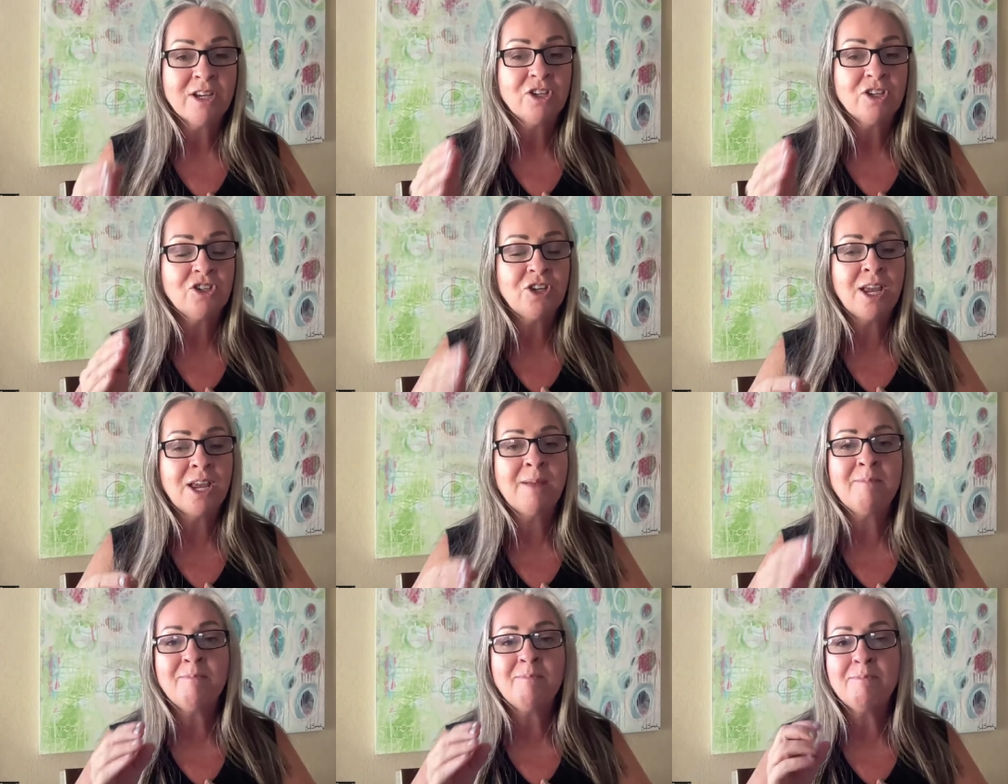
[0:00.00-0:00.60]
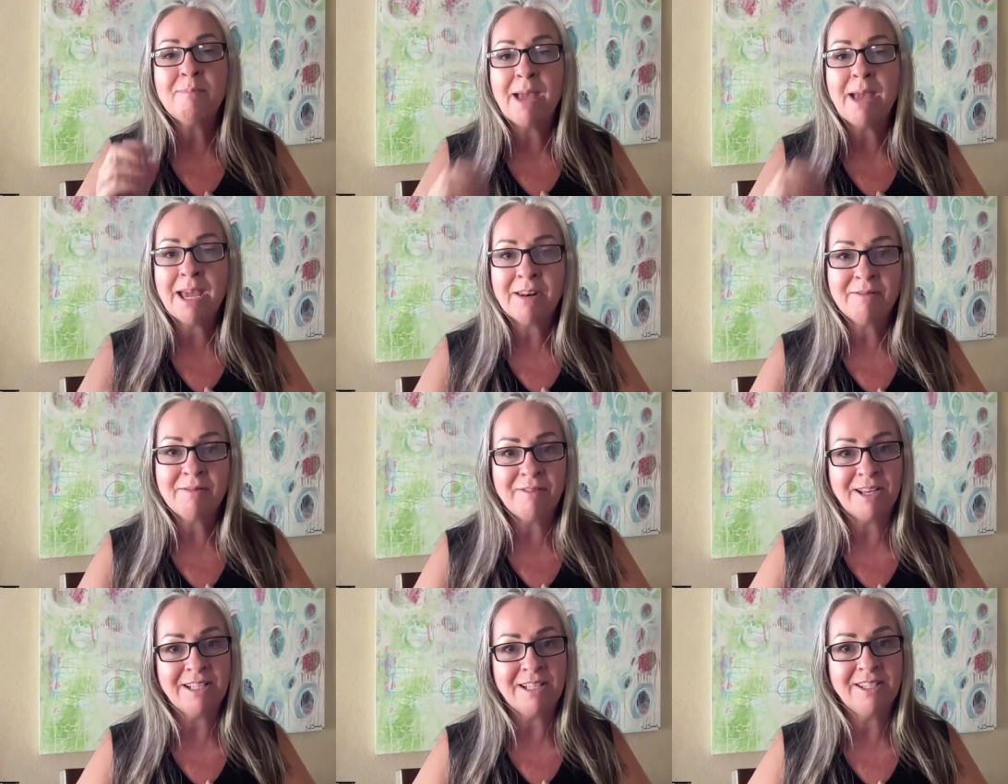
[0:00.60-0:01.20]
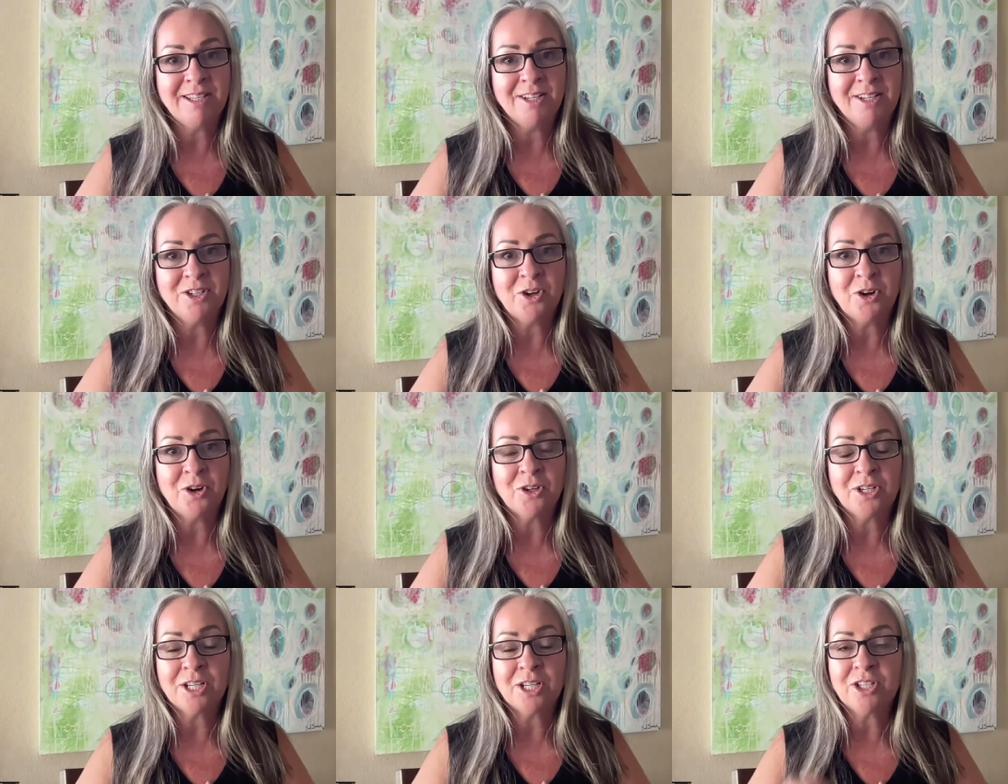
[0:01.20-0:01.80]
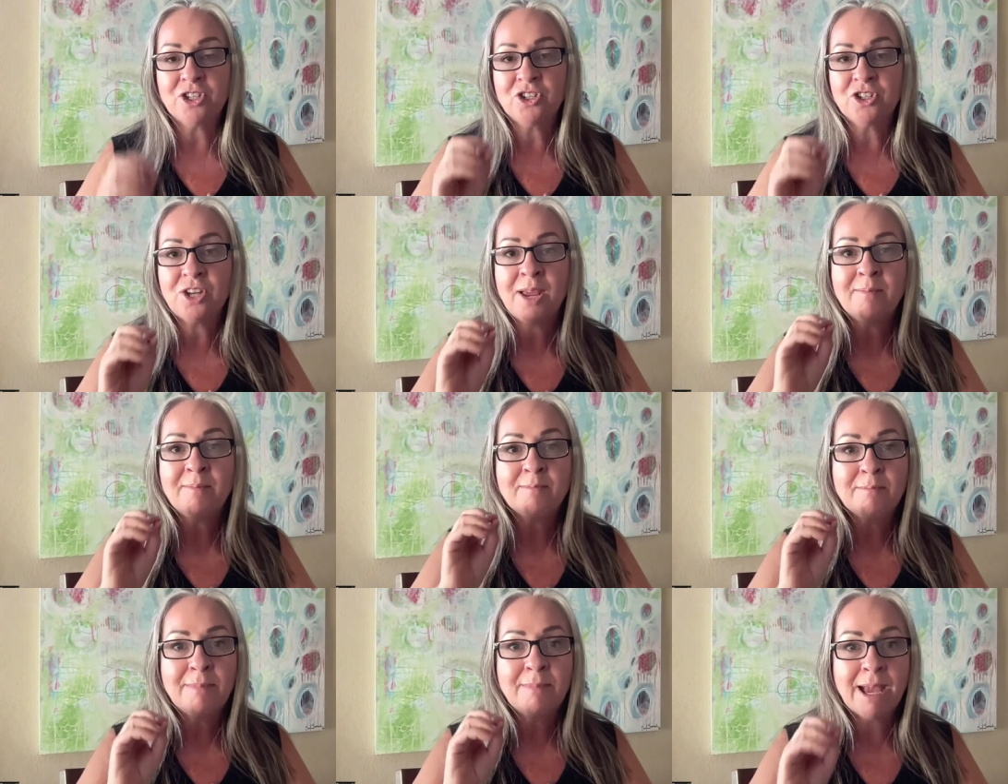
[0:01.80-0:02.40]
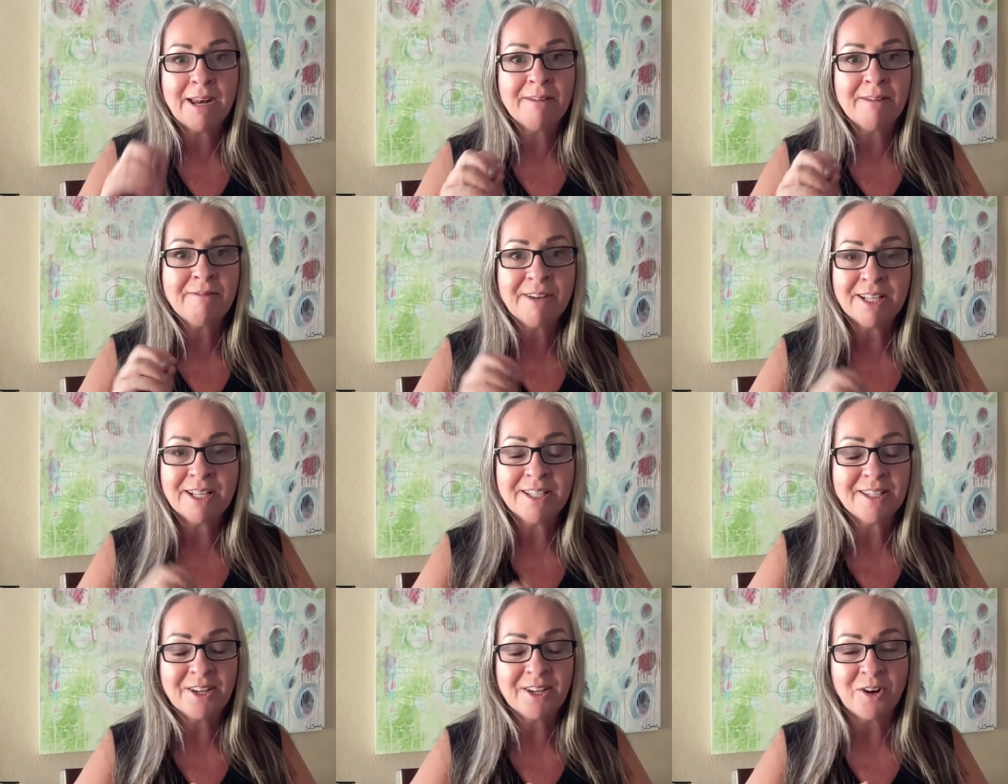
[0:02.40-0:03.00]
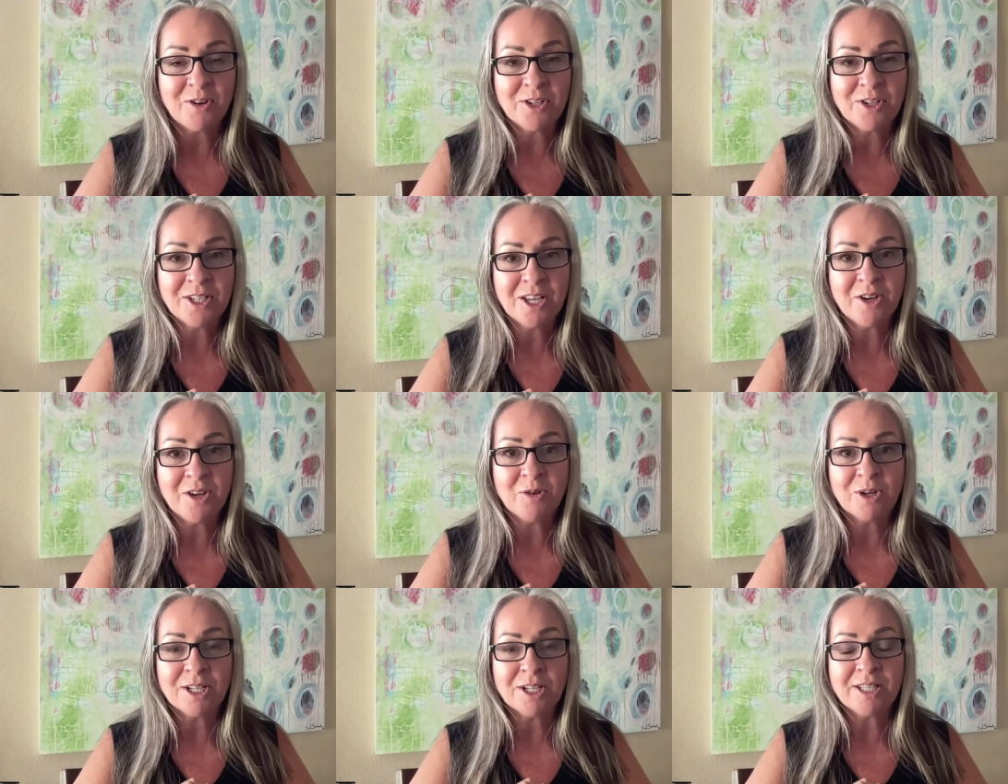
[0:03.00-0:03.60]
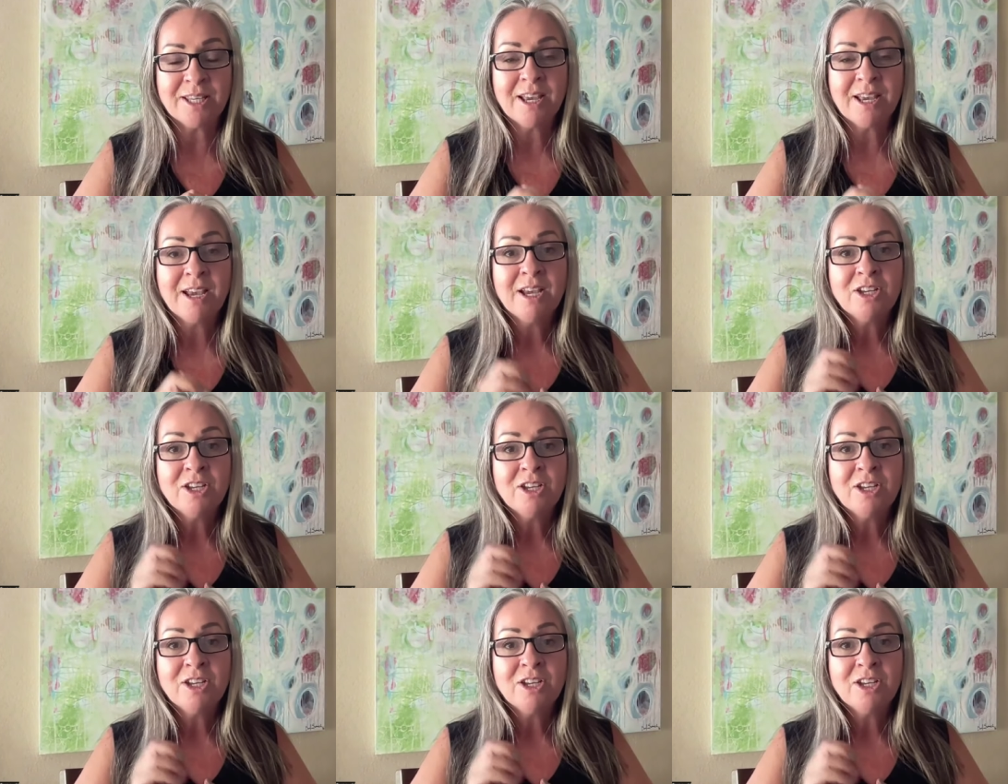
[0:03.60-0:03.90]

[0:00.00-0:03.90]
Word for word: Shame manifests in darkness. Shame manifests in our secrets.